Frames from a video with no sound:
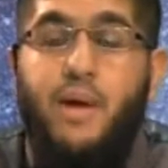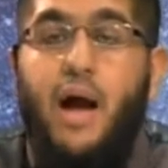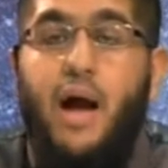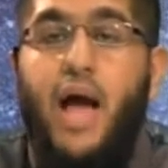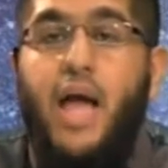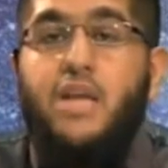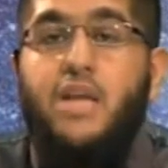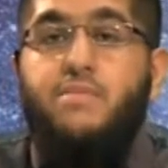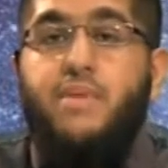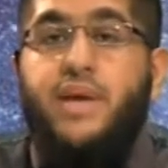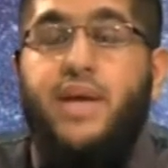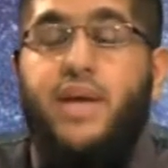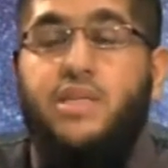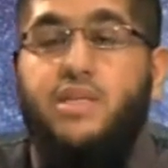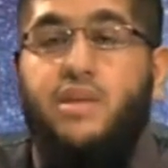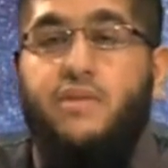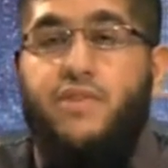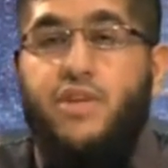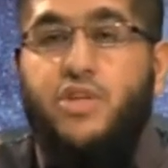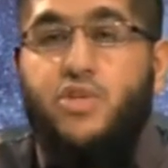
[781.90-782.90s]
behind because
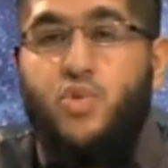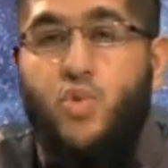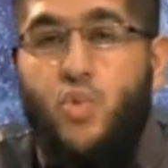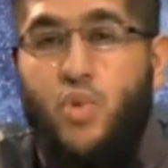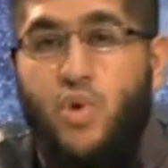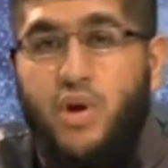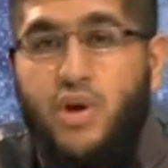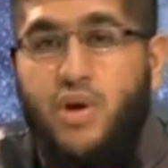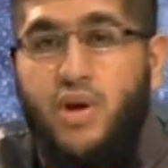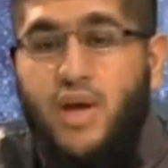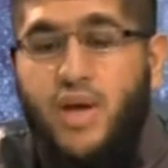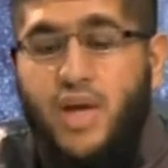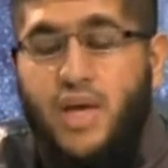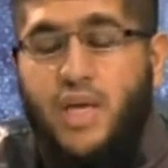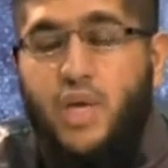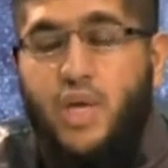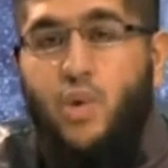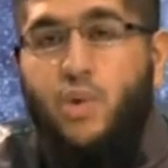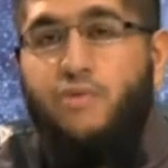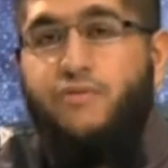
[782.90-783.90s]
of a sword,
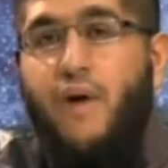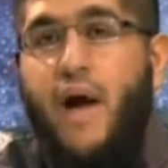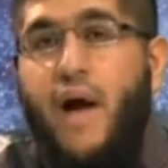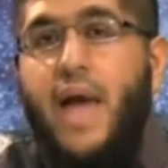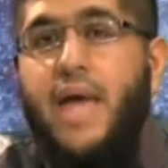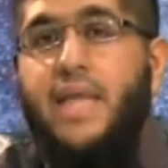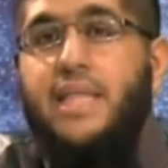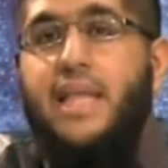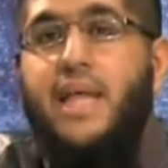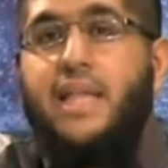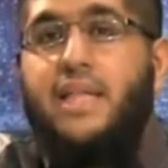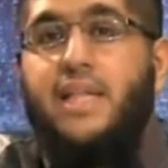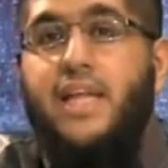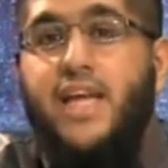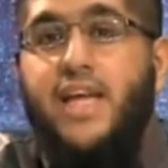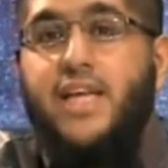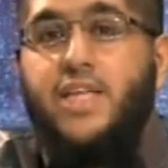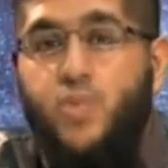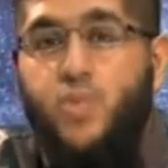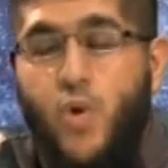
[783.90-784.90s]
you will find that
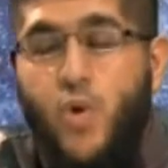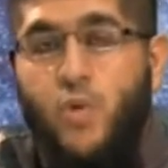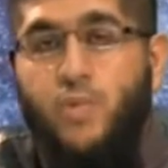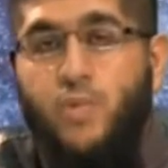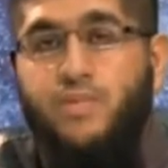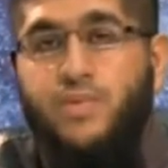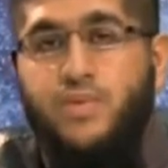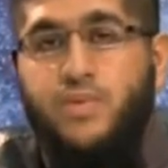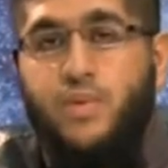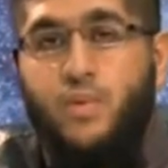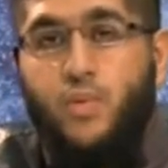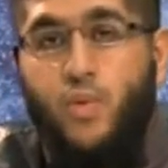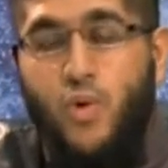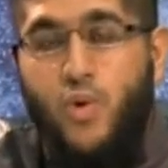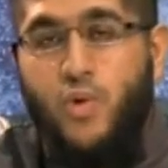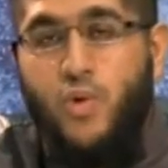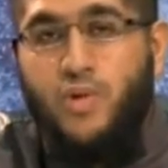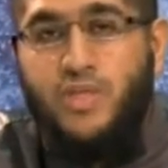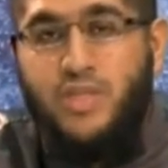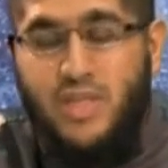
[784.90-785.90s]
these
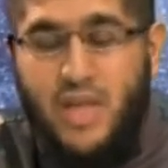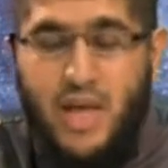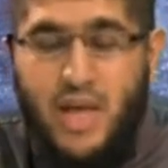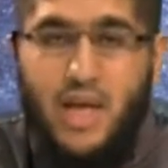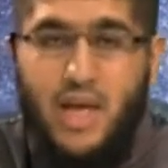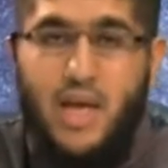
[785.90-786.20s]
wounds,